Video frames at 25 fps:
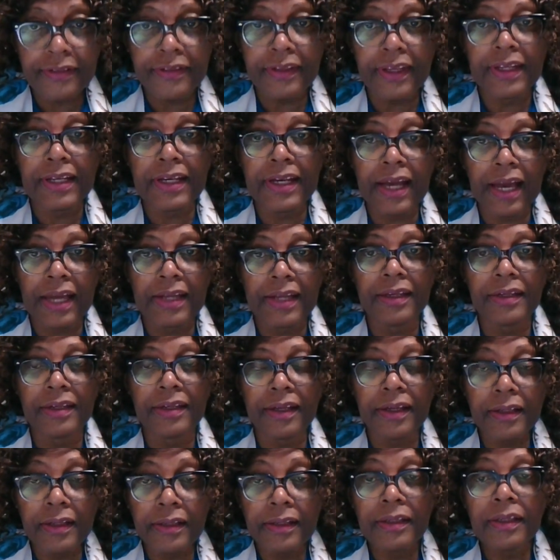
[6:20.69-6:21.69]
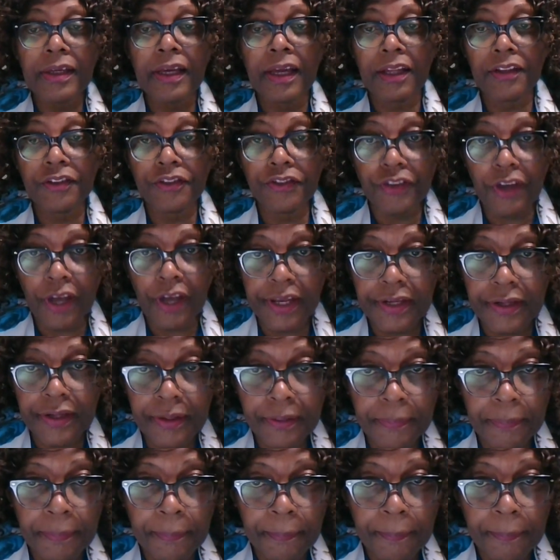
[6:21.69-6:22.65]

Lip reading: in Canada, and China.